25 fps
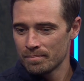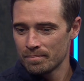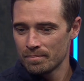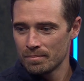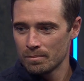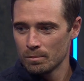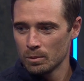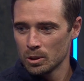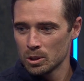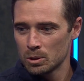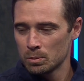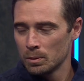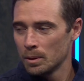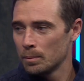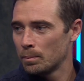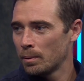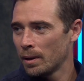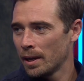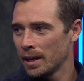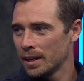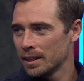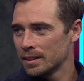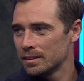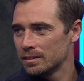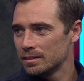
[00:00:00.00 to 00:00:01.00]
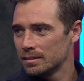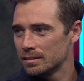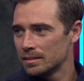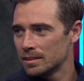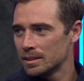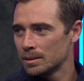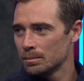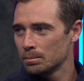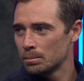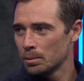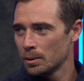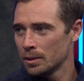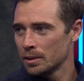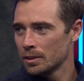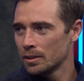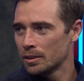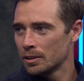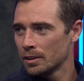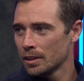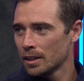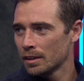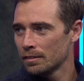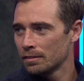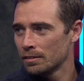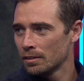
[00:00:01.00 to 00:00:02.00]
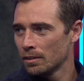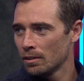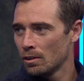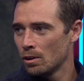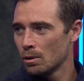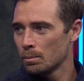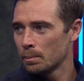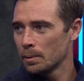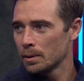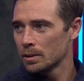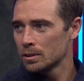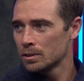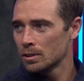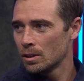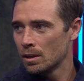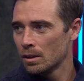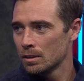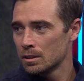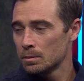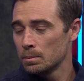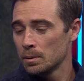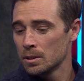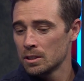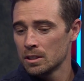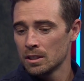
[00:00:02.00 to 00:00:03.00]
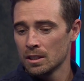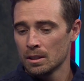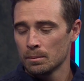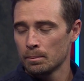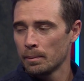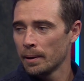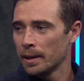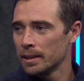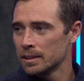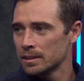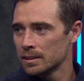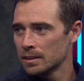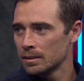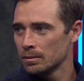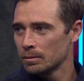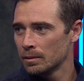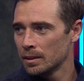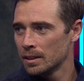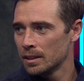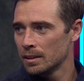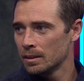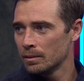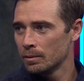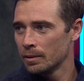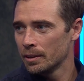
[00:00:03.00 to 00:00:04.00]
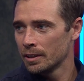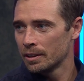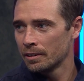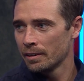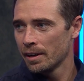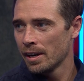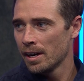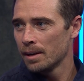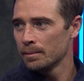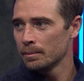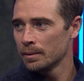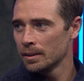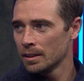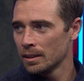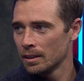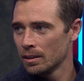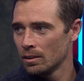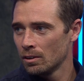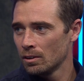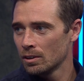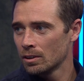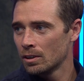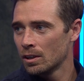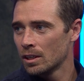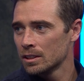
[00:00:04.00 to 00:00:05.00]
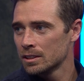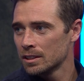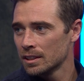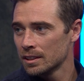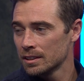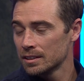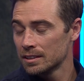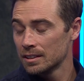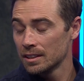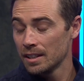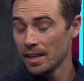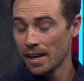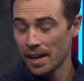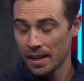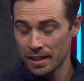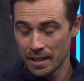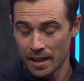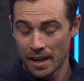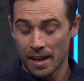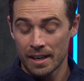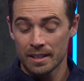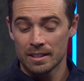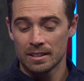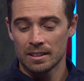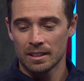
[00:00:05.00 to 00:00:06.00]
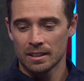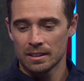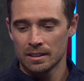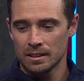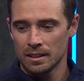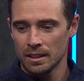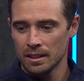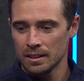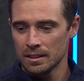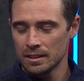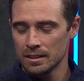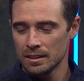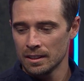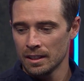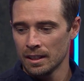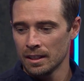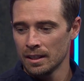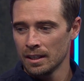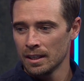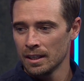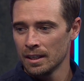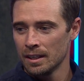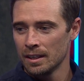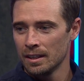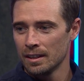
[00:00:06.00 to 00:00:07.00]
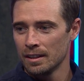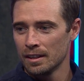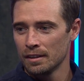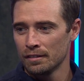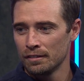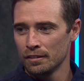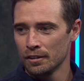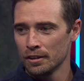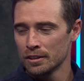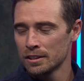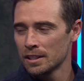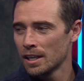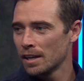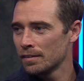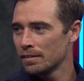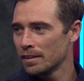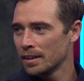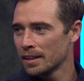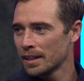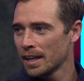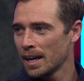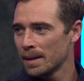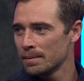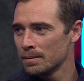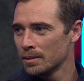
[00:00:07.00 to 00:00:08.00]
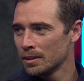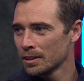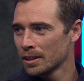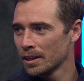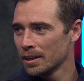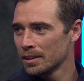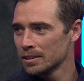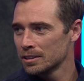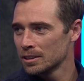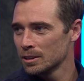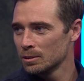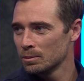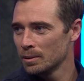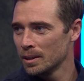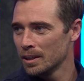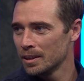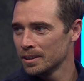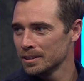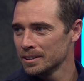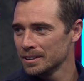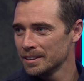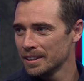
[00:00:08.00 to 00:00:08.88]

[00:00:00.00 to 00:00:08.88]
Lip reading: which we'd played some pretty good cricket for a long period of time, especially at the Basin, we're a ground where a lot of guys had success, and then the first half of that game not going so well,